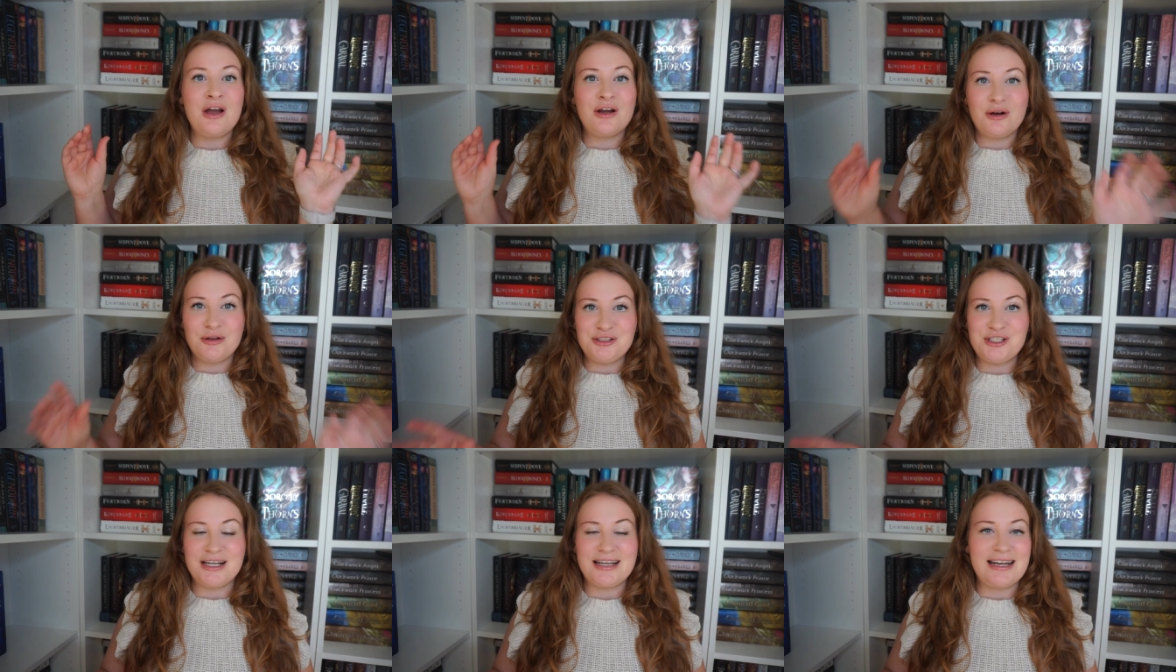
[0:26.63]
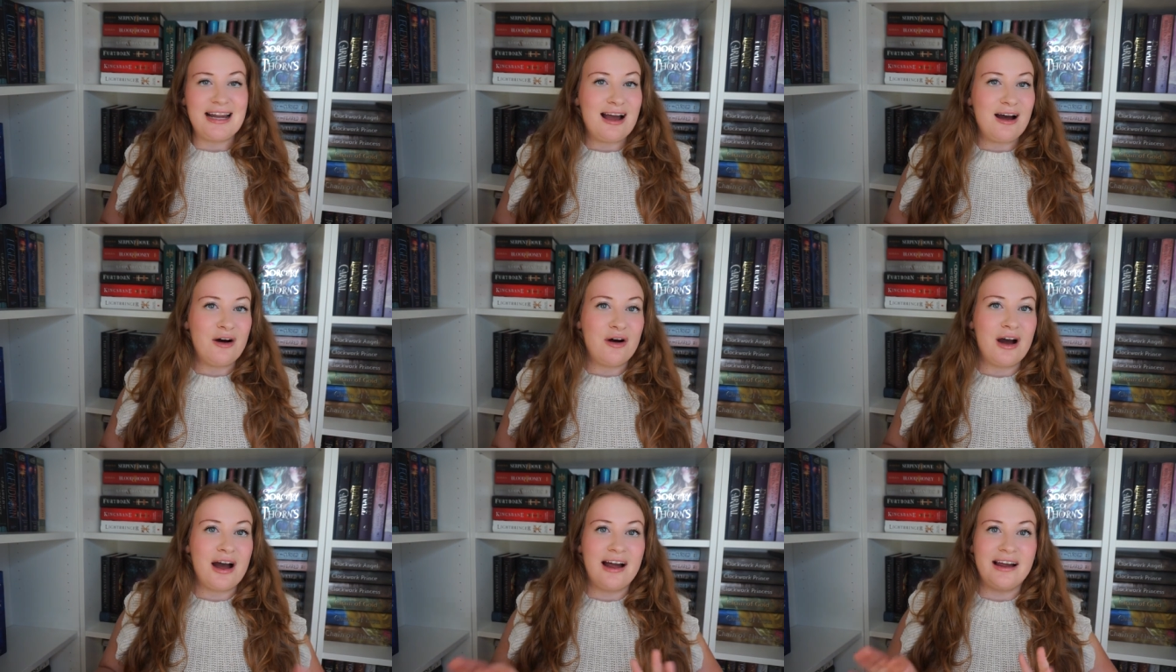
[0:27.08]
Go check it
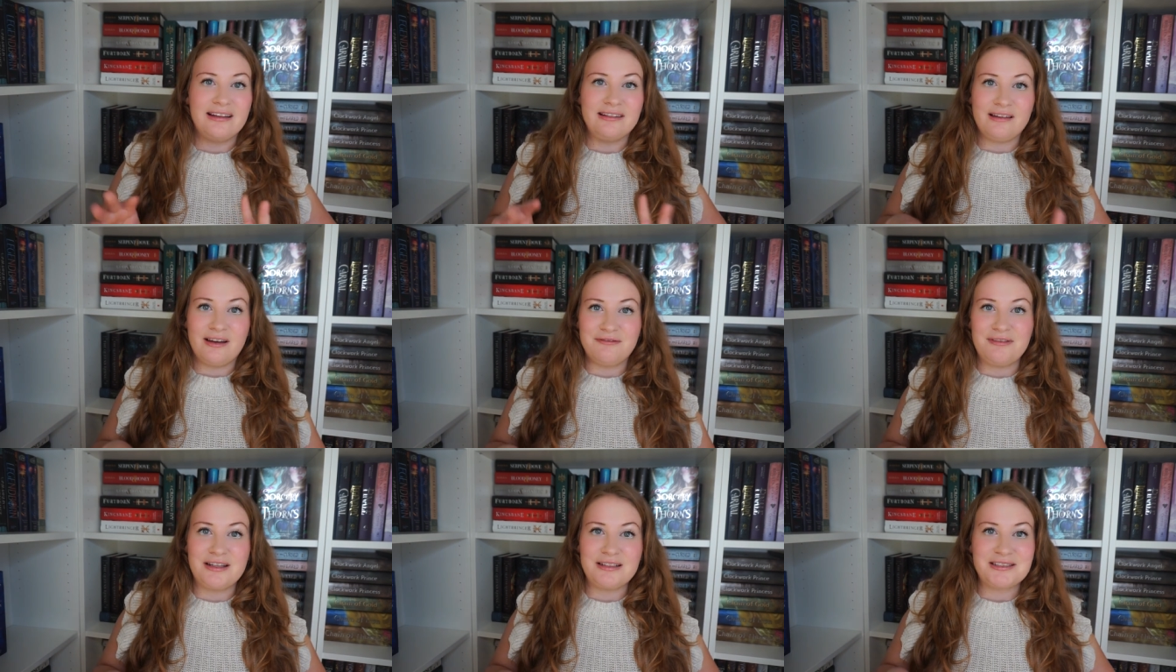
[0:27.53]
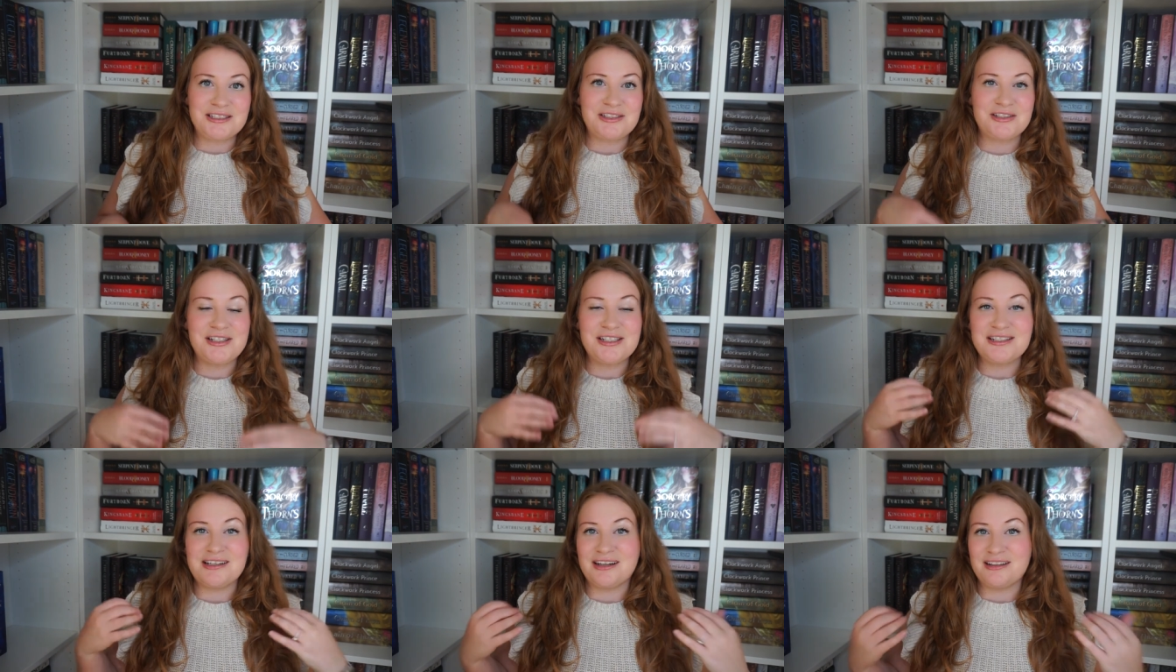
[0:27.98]
out. I love that
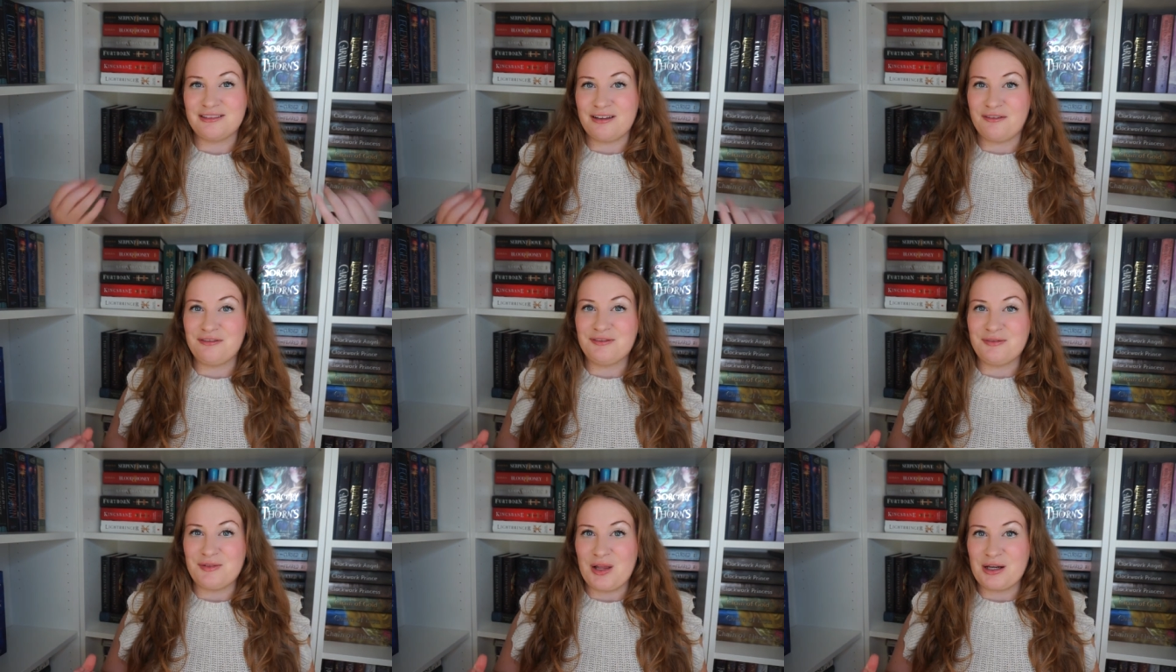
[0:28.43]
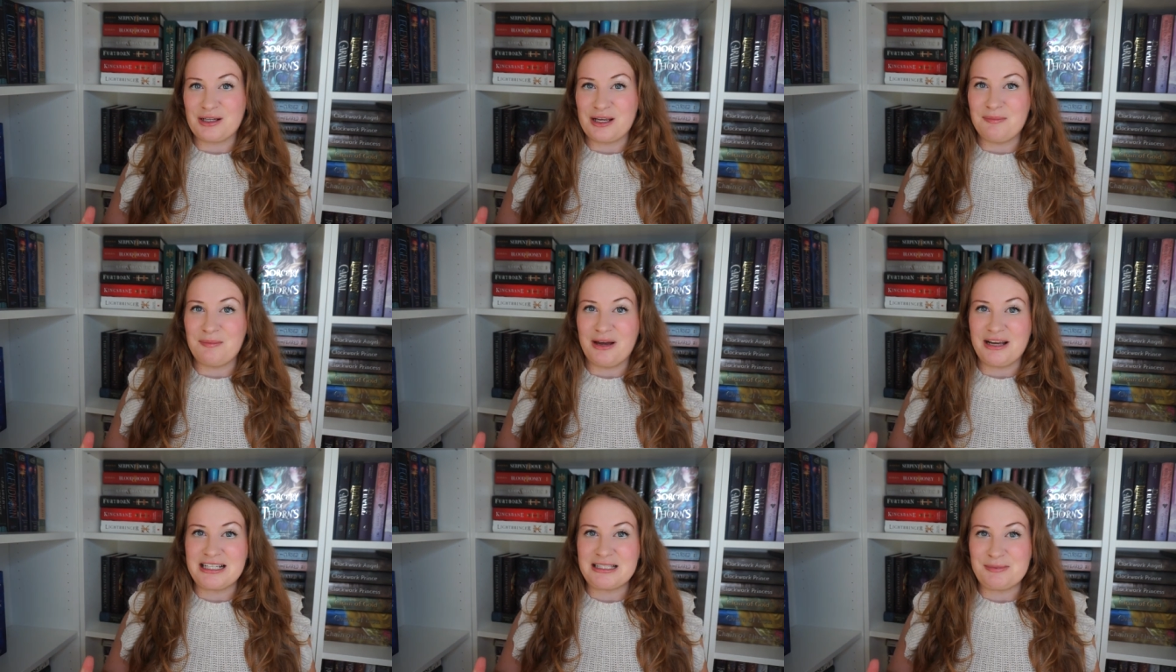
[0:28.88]
series, and I loved
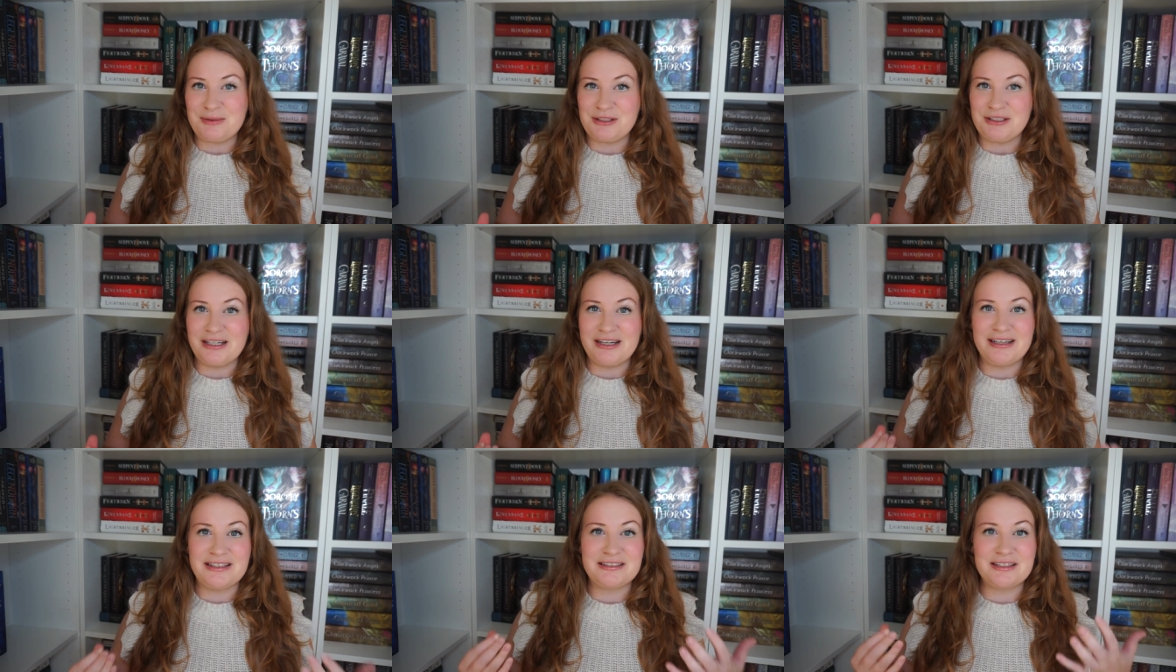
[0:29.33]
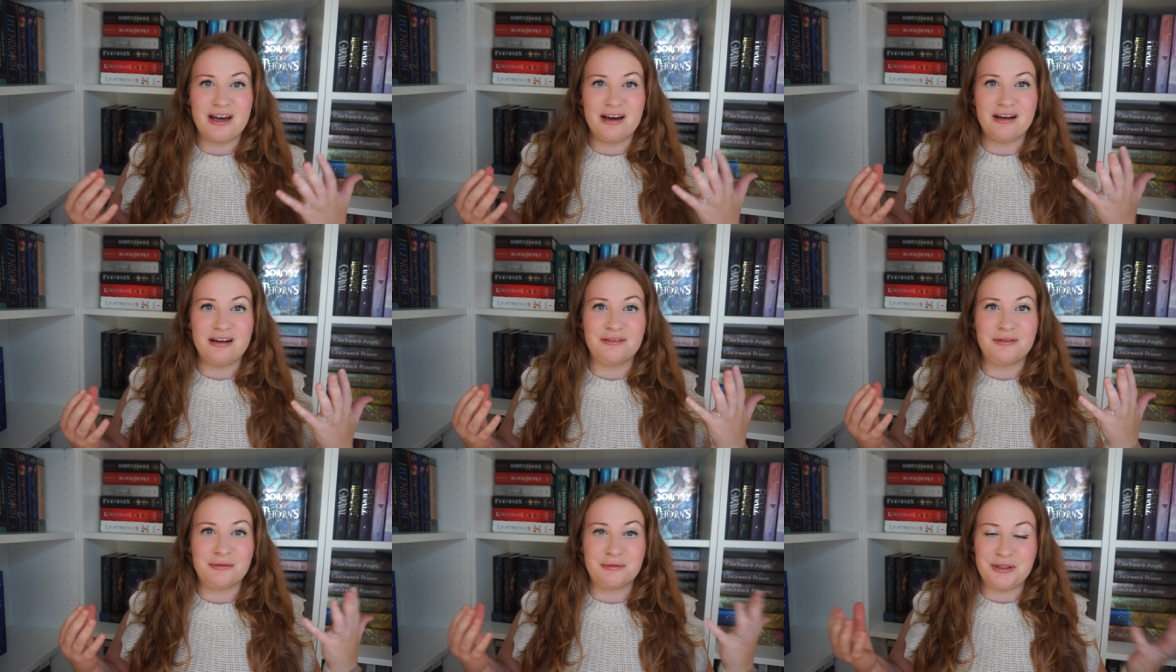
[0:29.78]
vlogging my experience
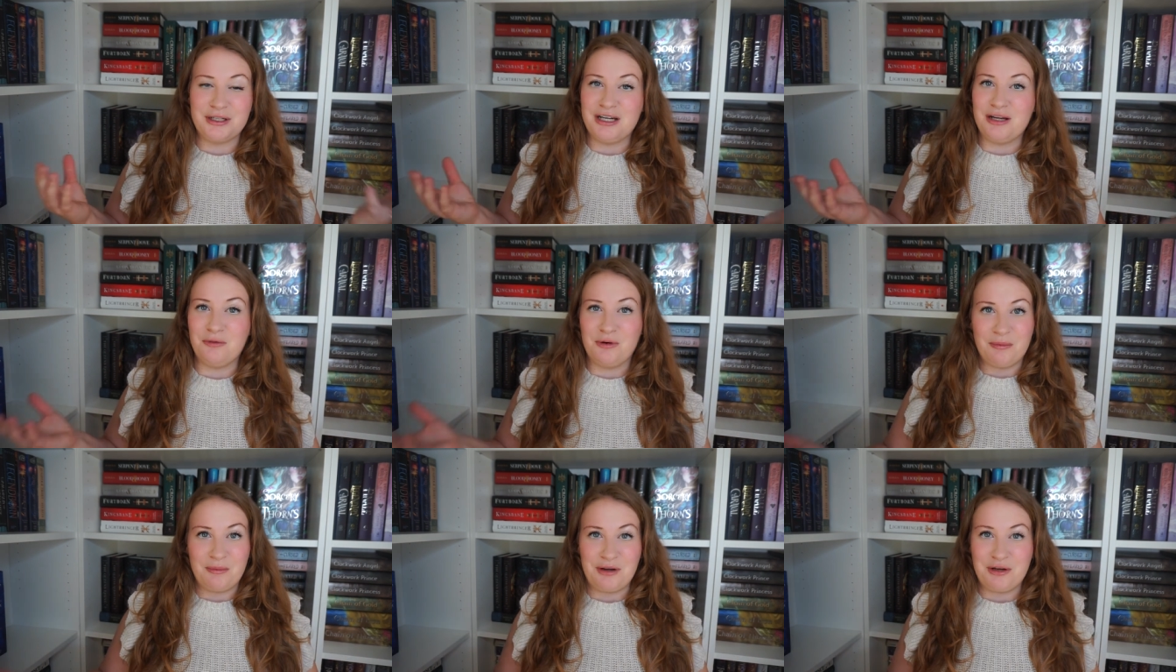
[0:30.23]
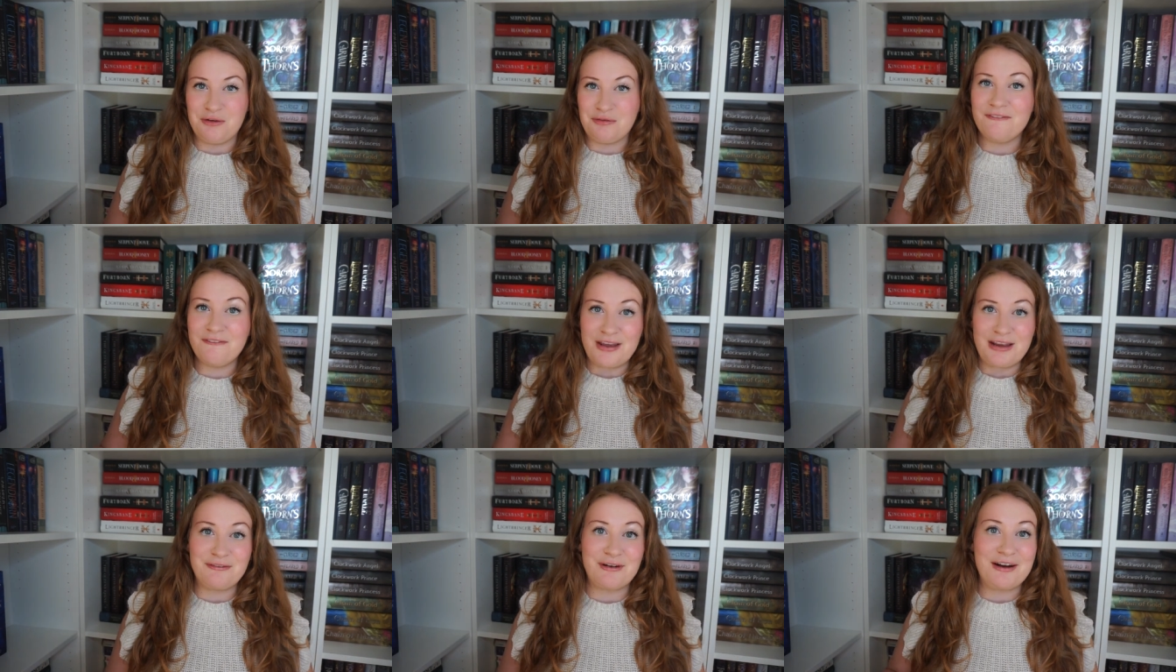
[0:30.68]
of reading one of my new
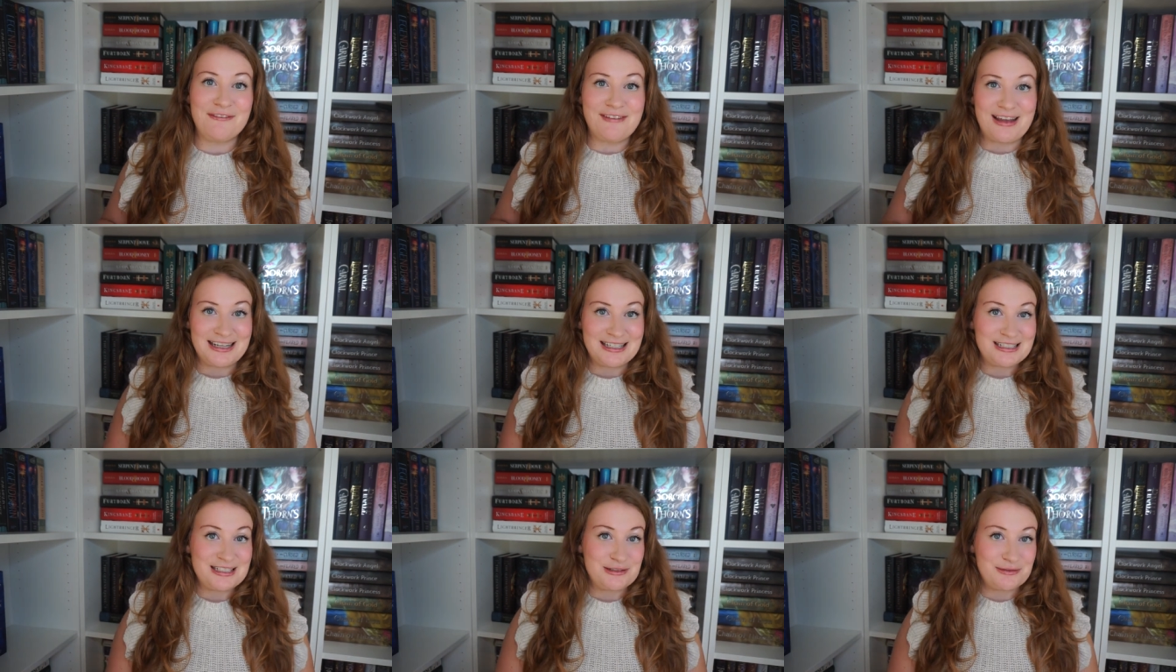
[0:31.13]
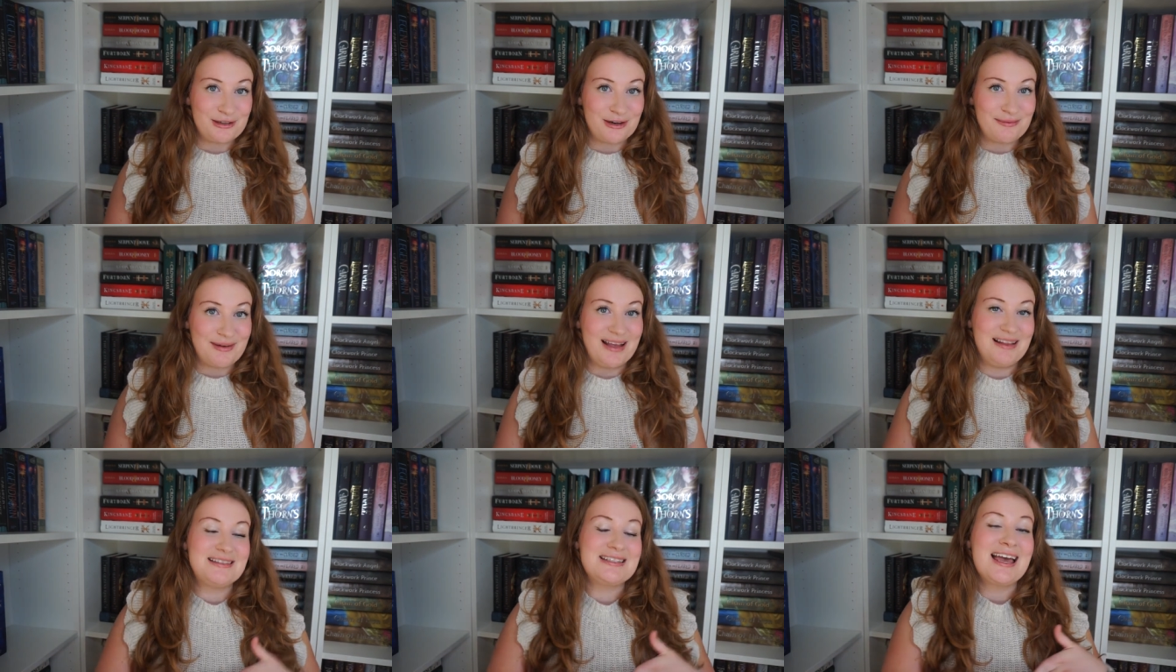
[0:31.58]
favorite fantasy
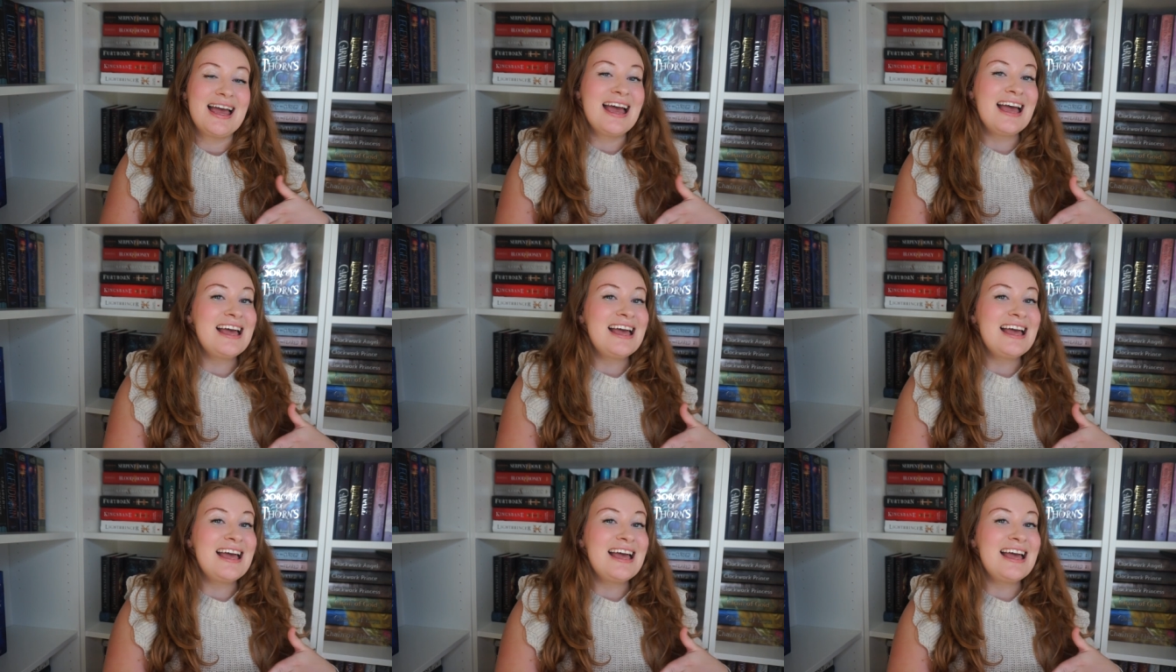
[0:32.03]
romance